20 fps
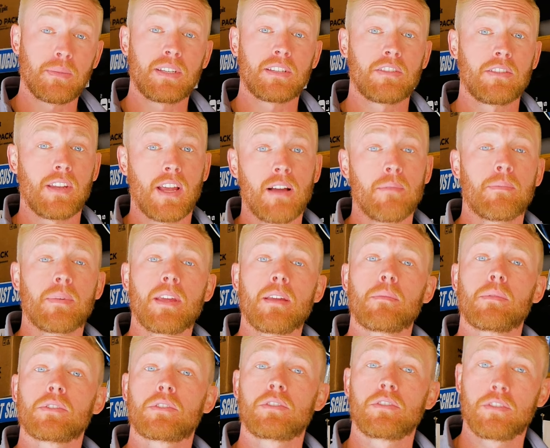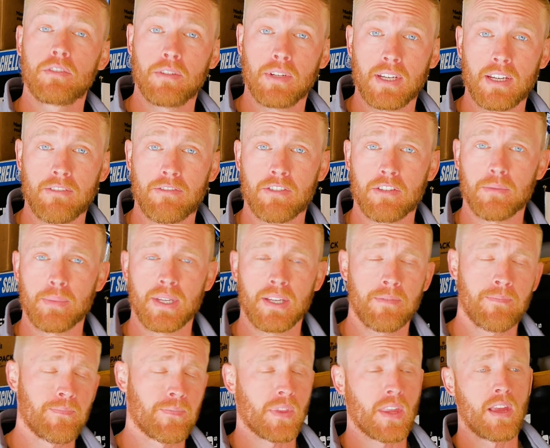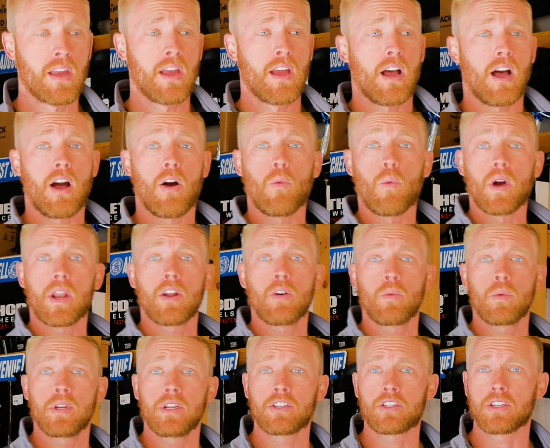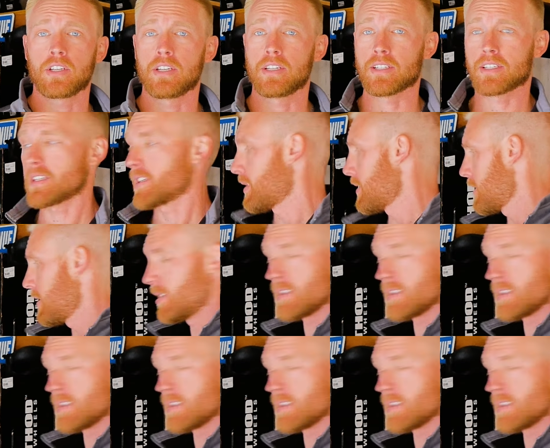me to not be able to do any filming. One of which is